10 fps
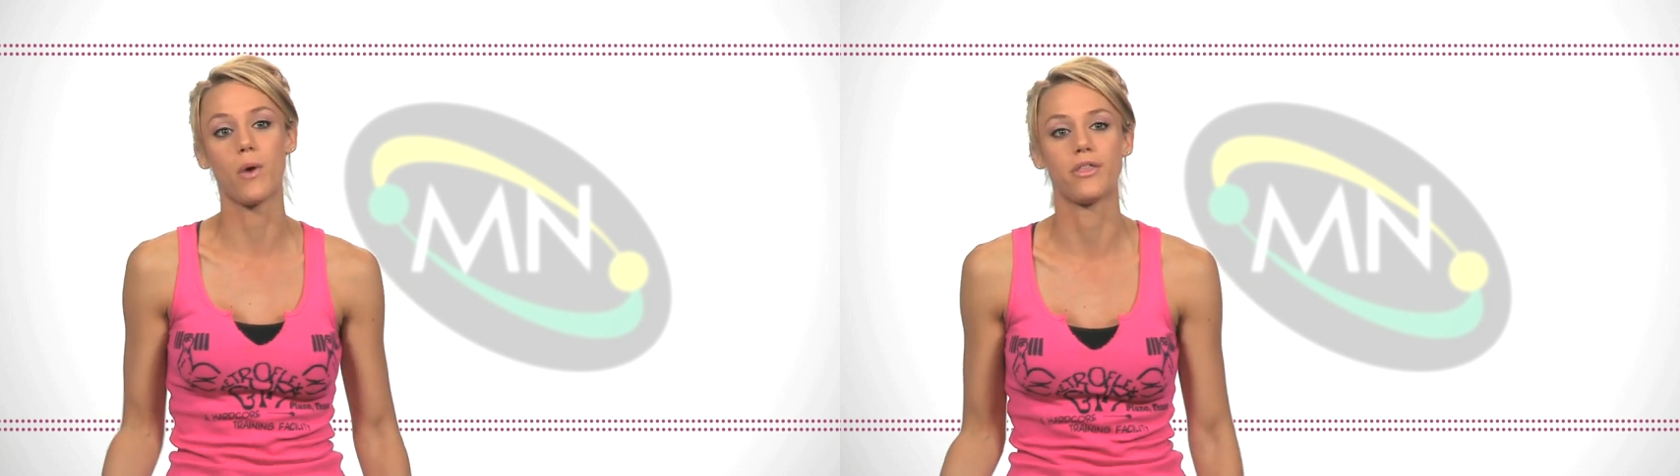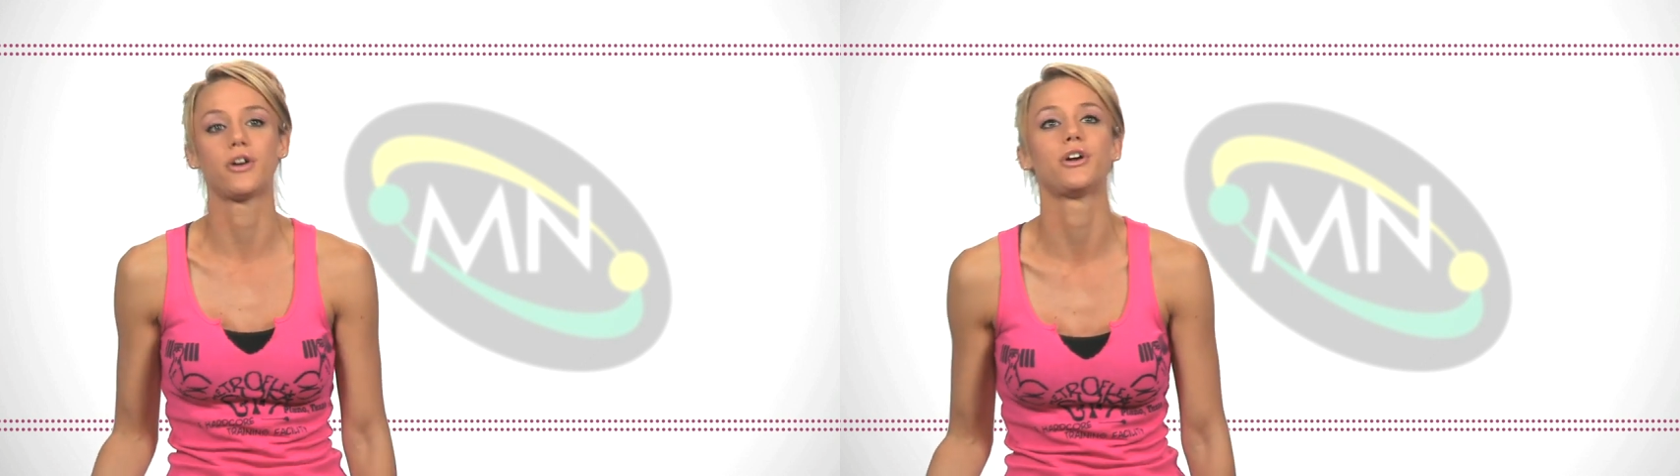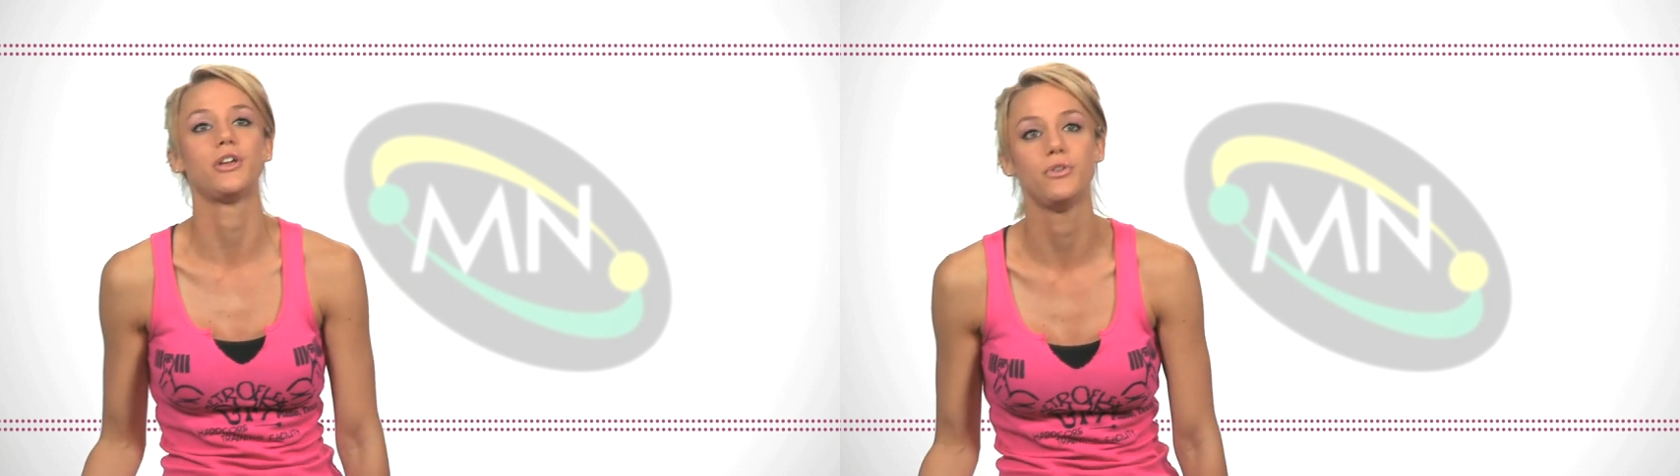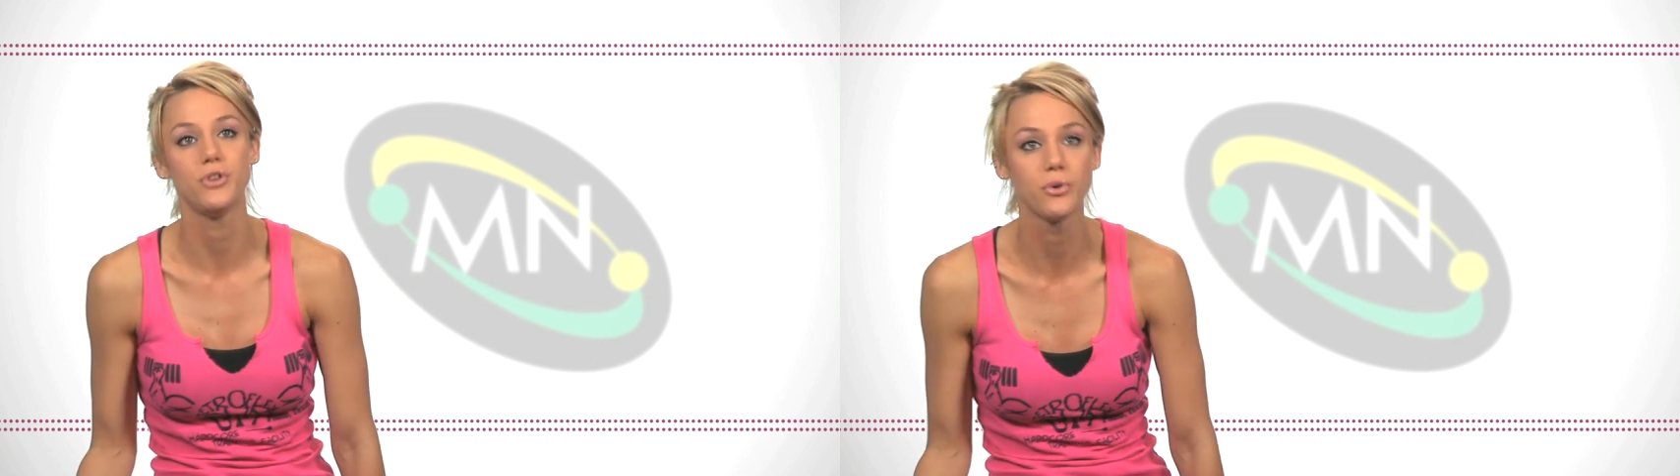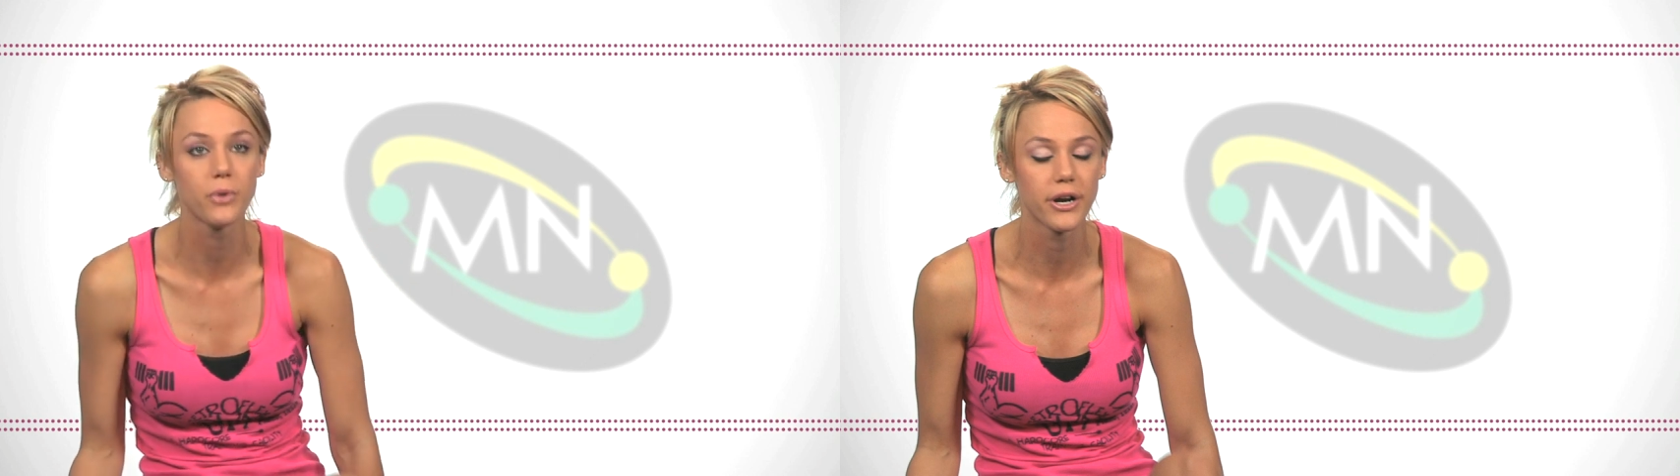whether you
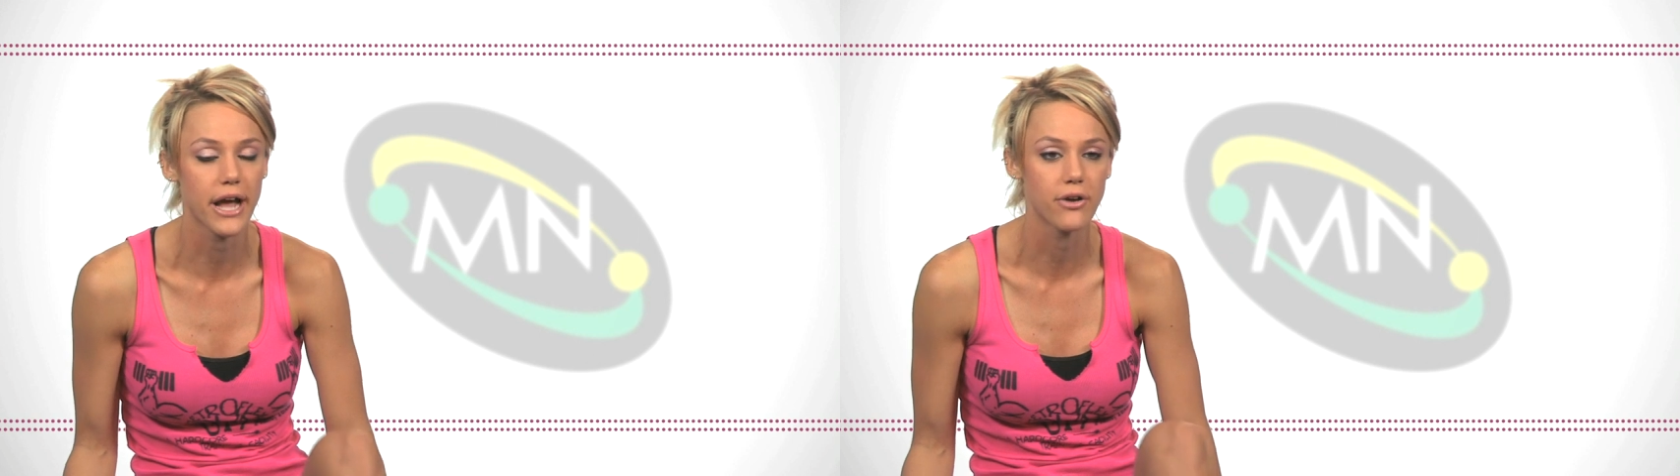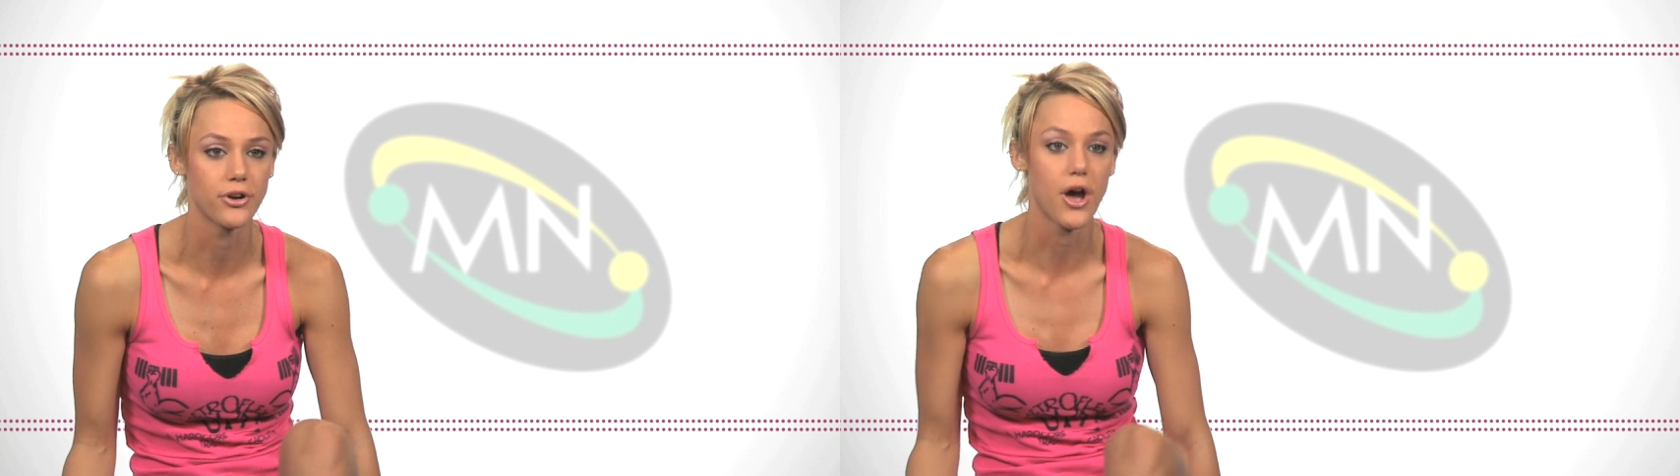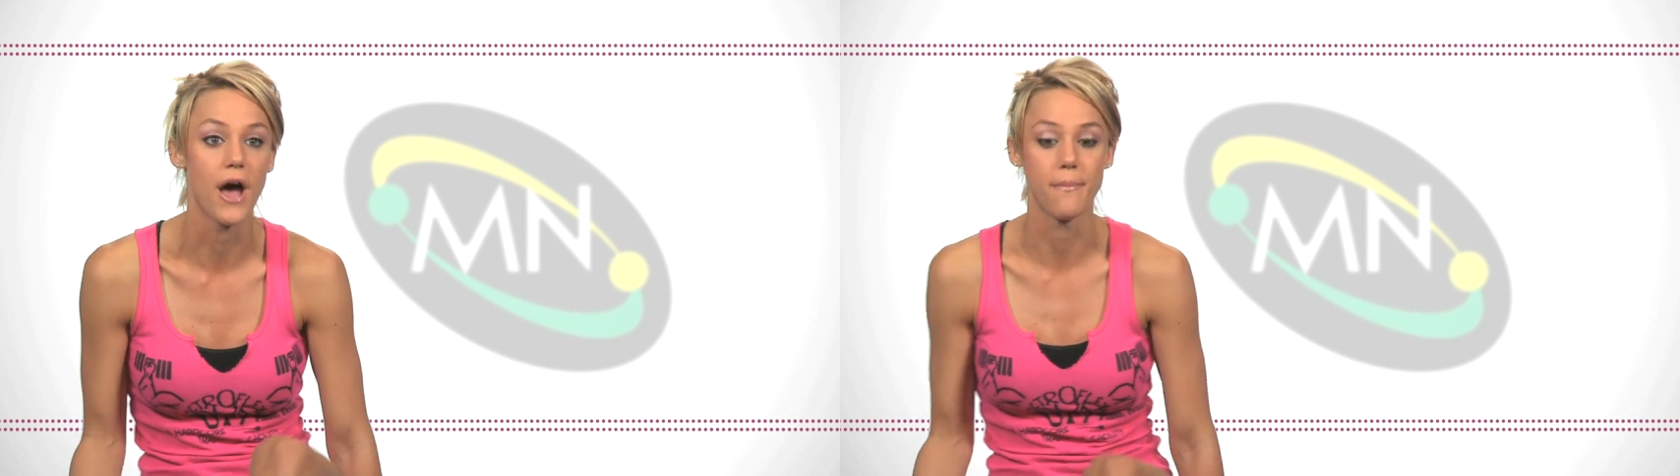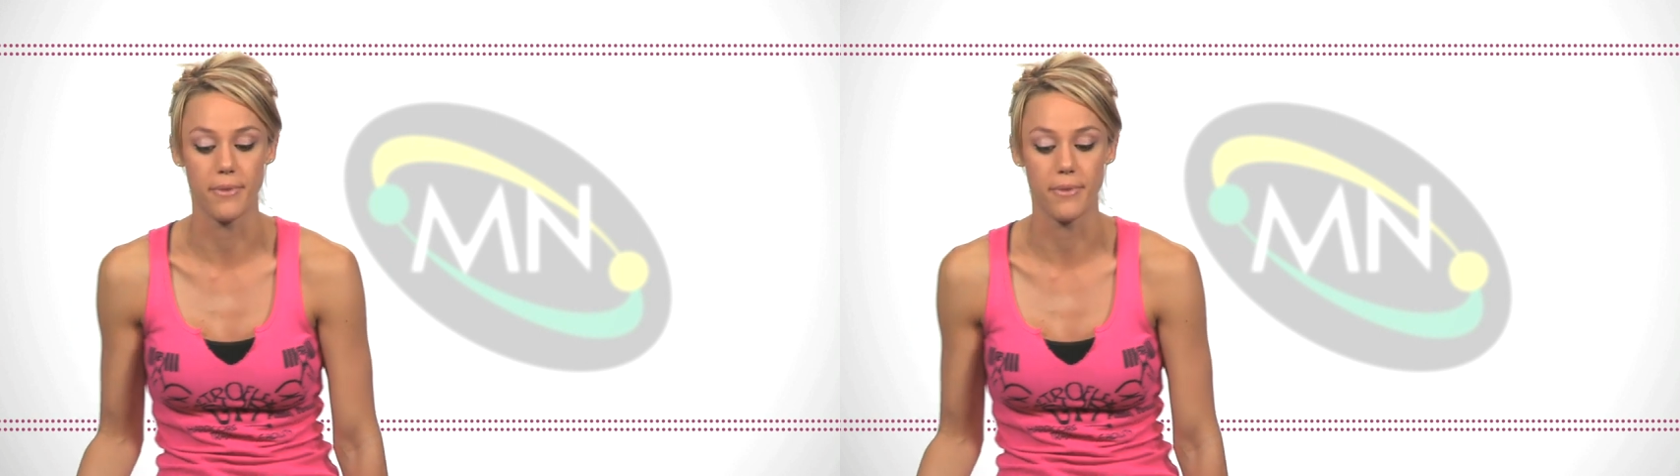do work out or not,